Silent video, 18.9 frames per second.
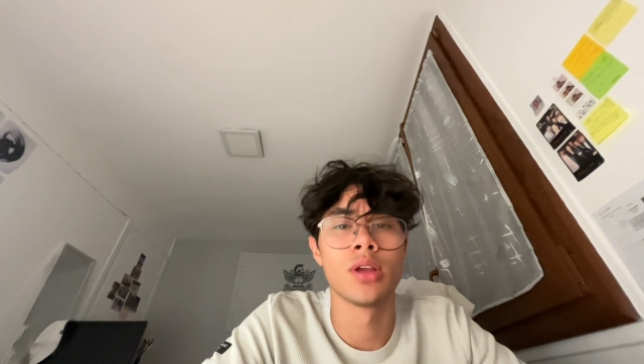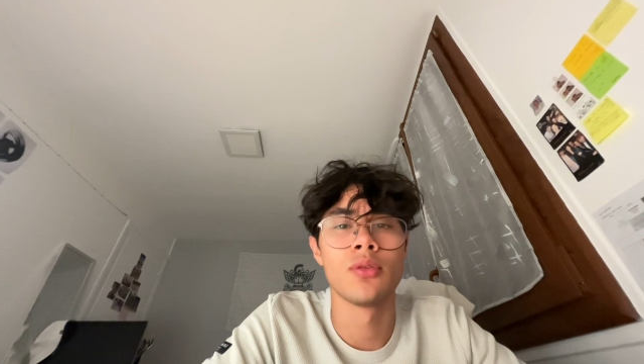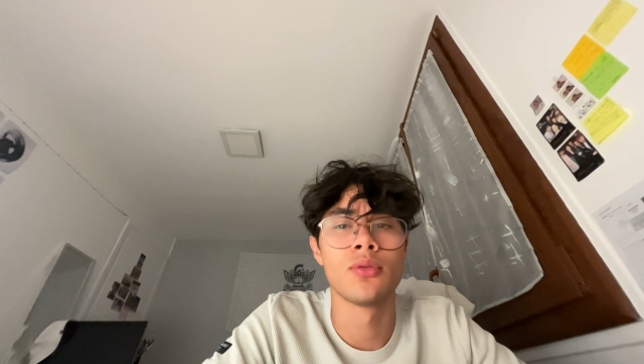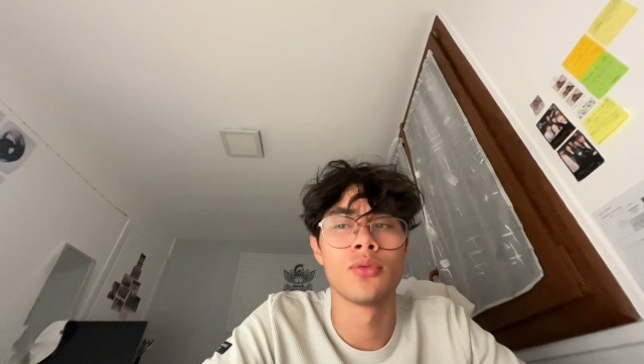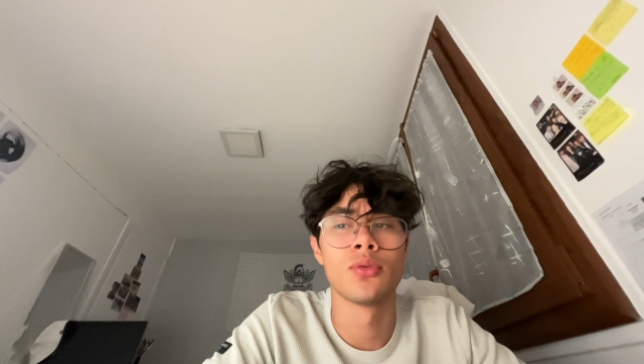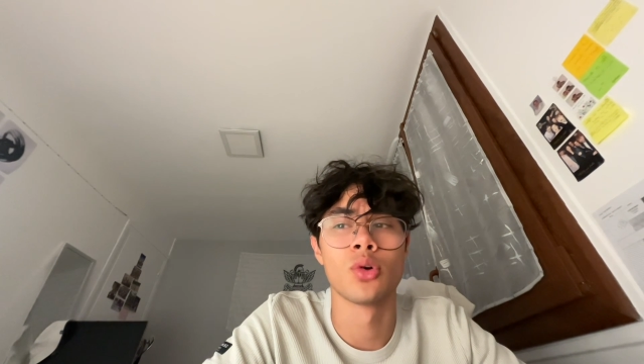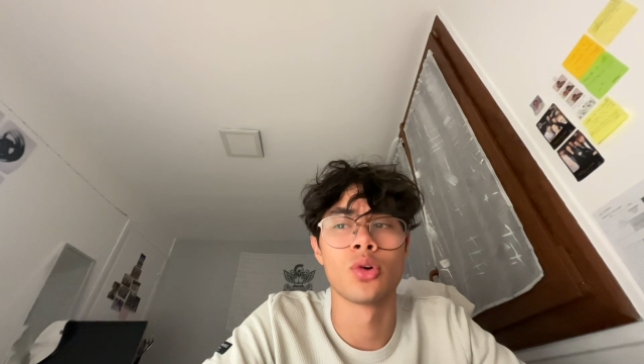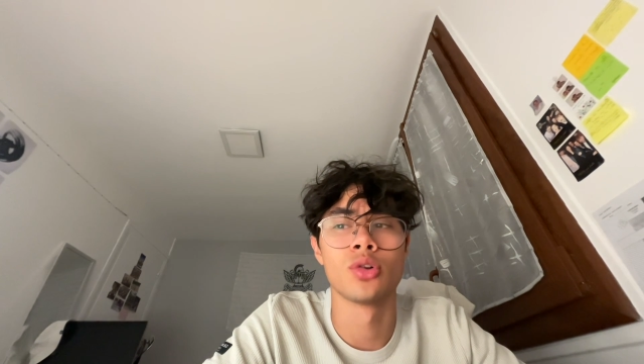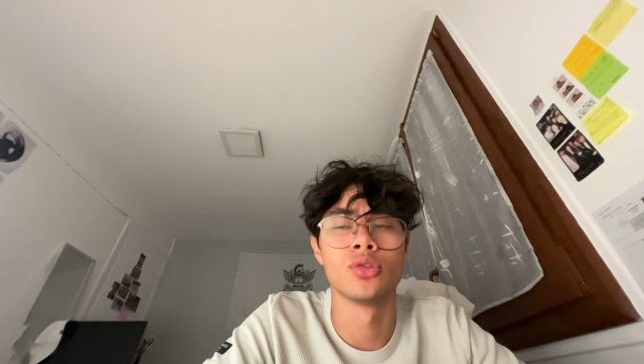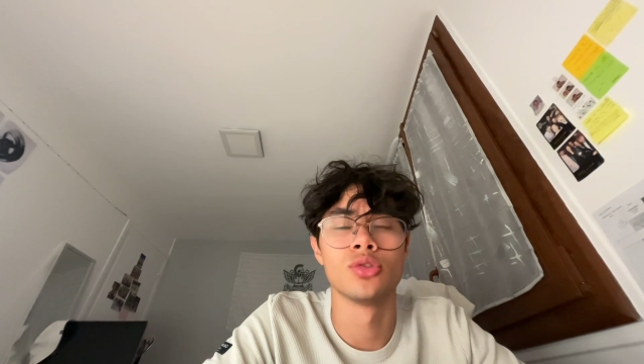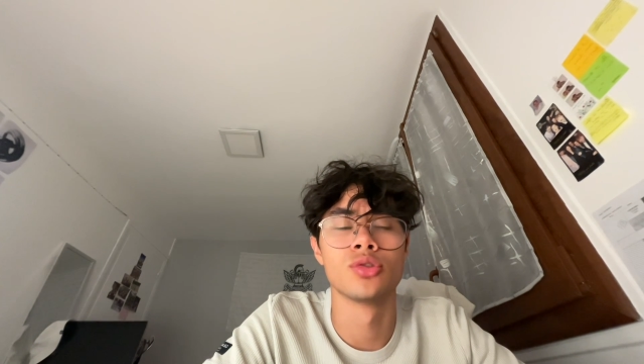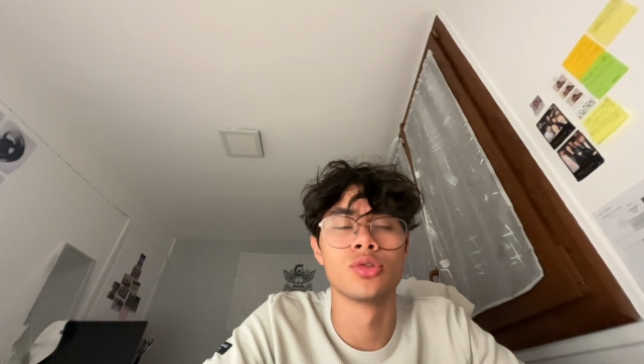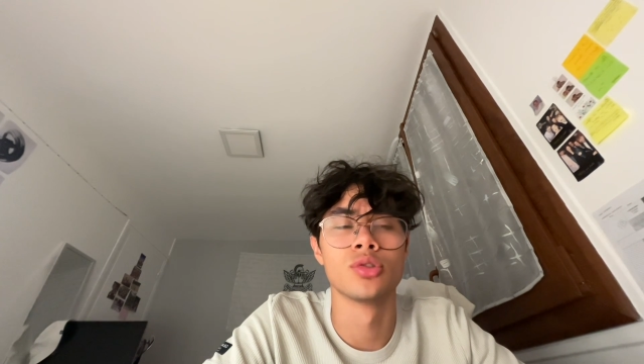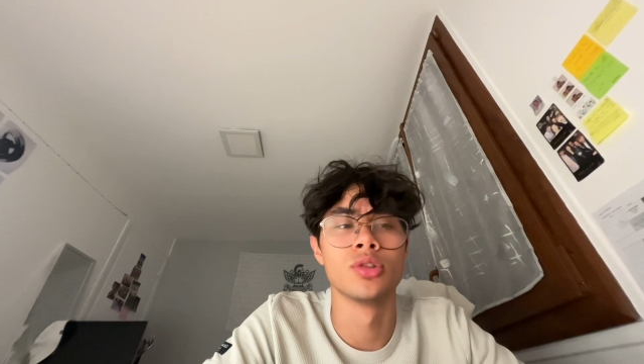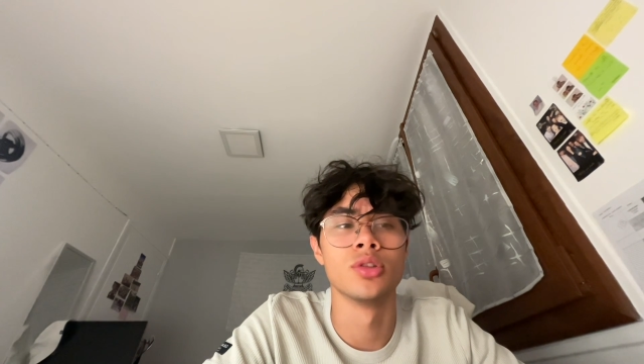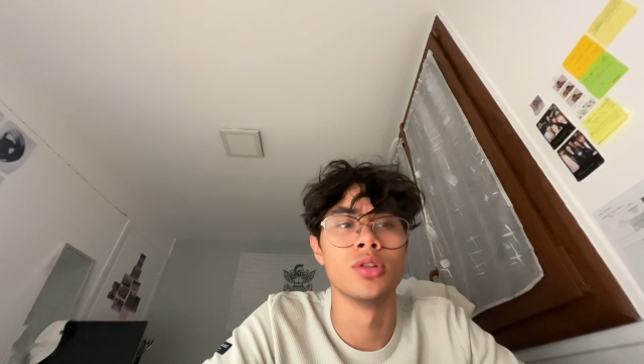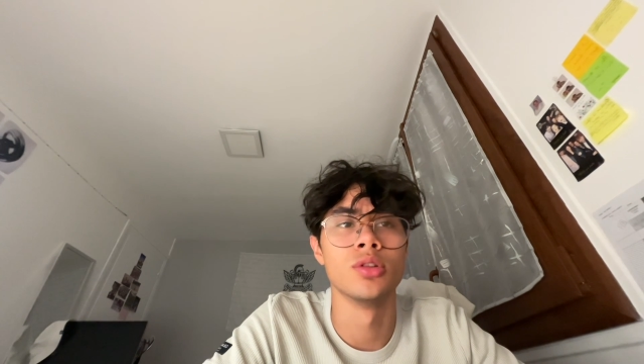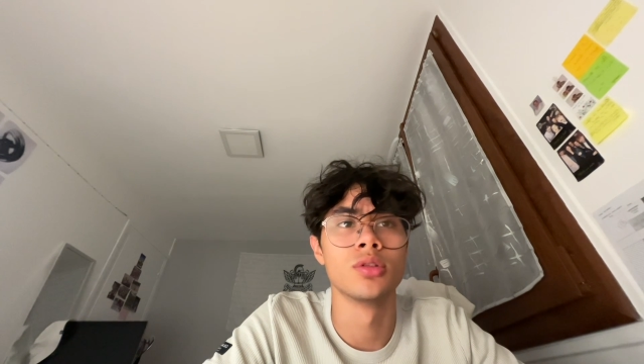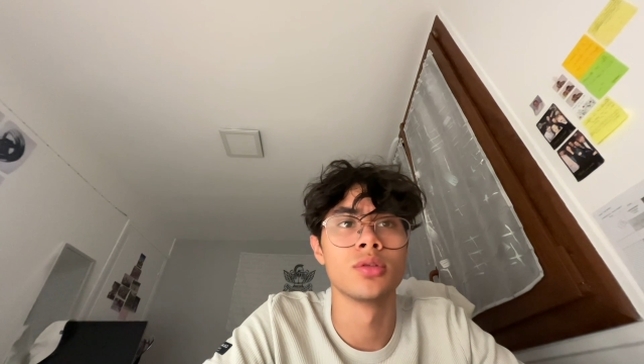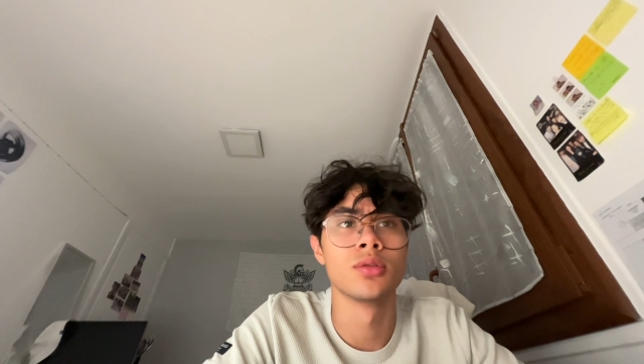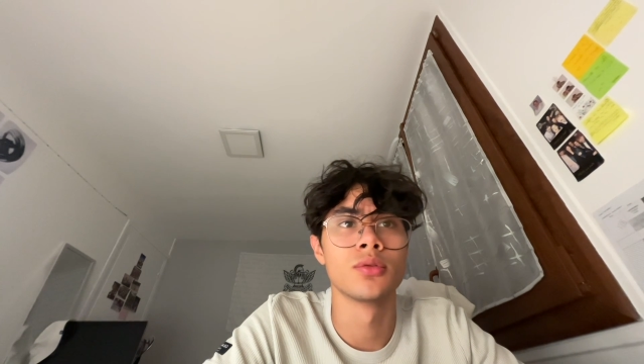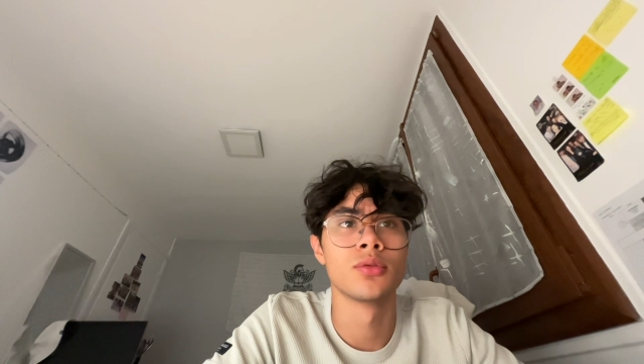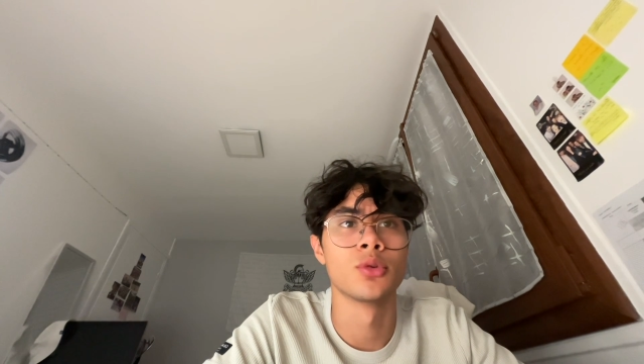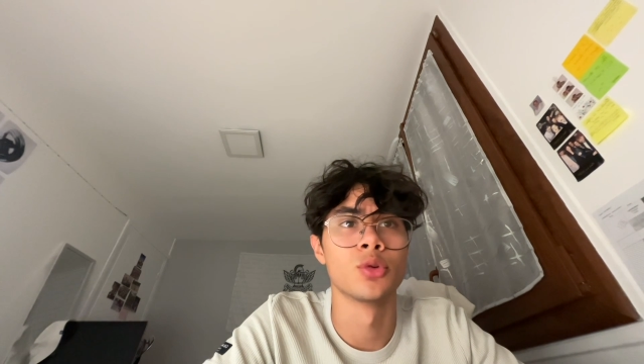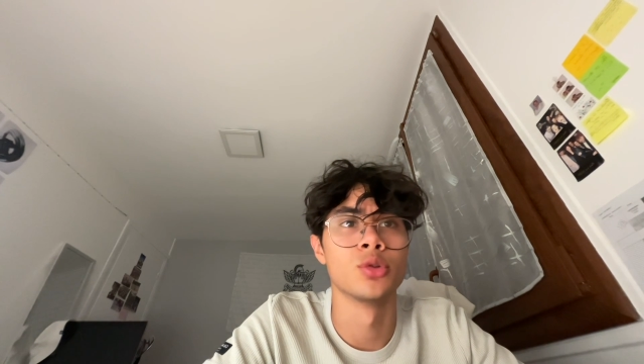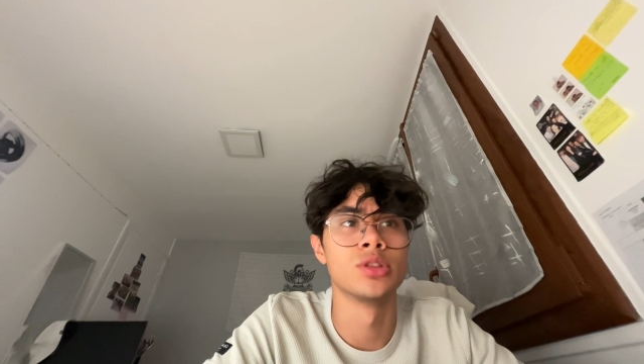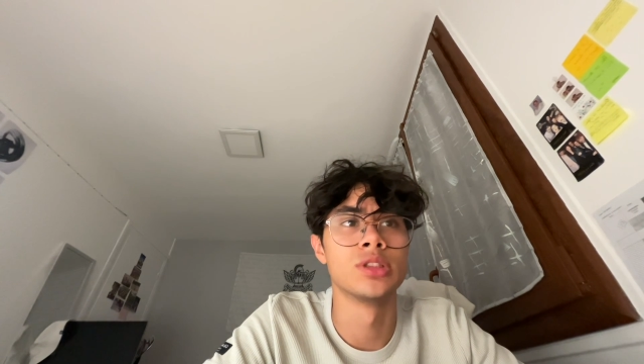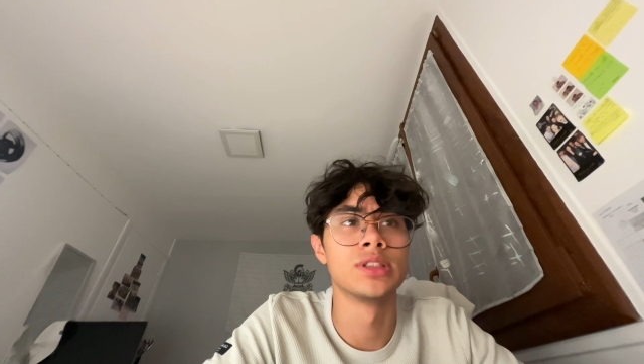
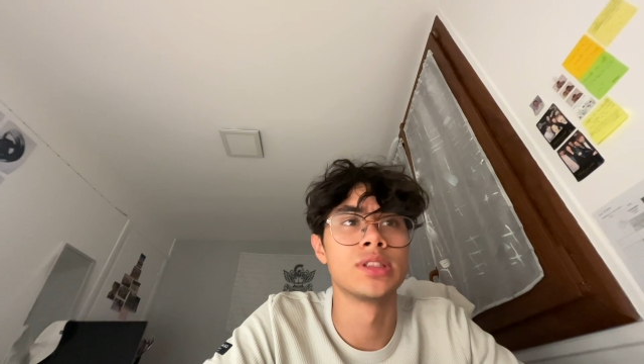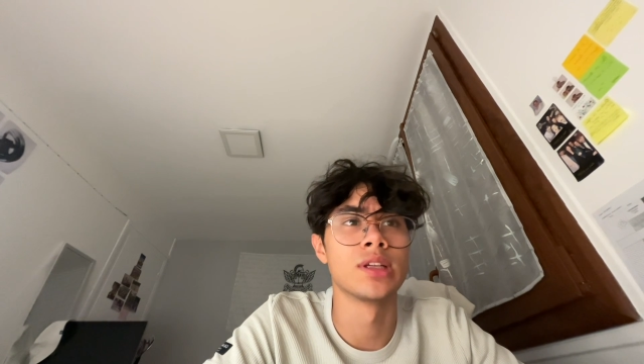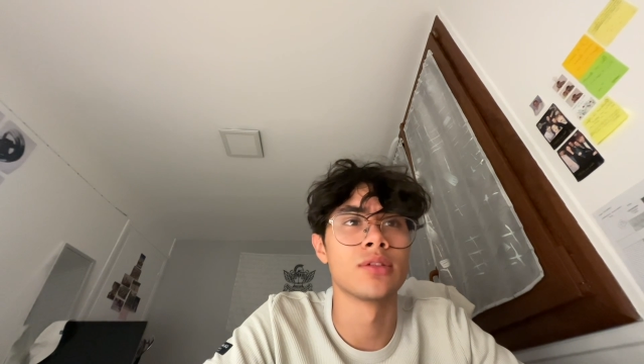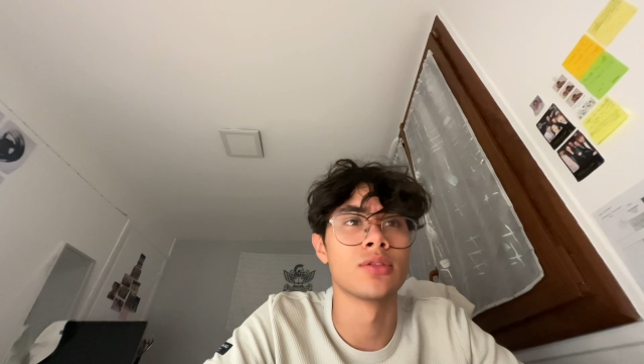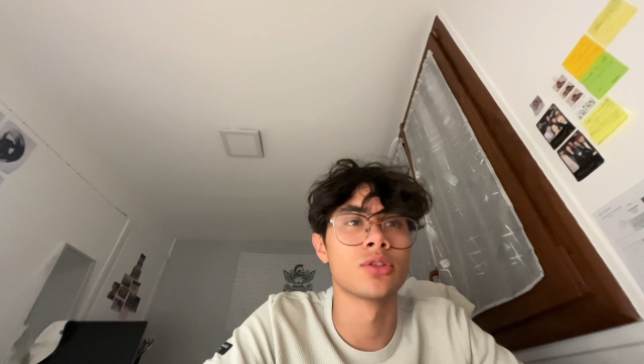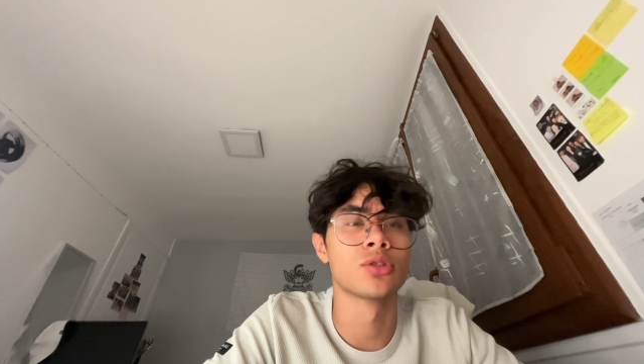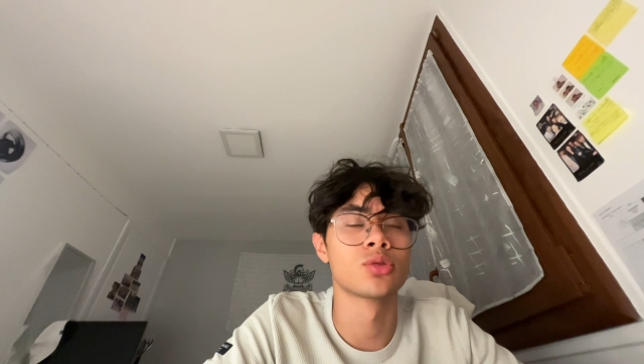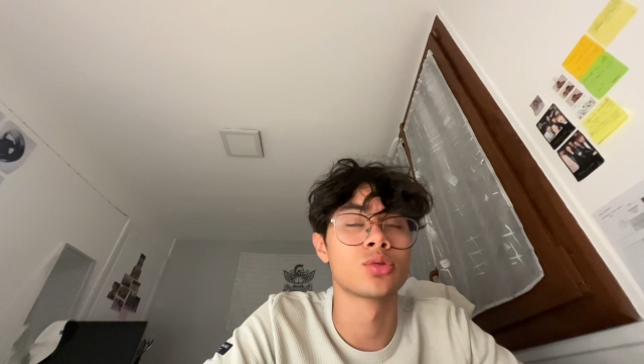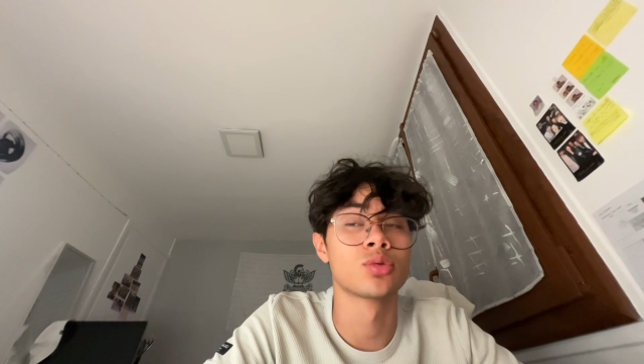437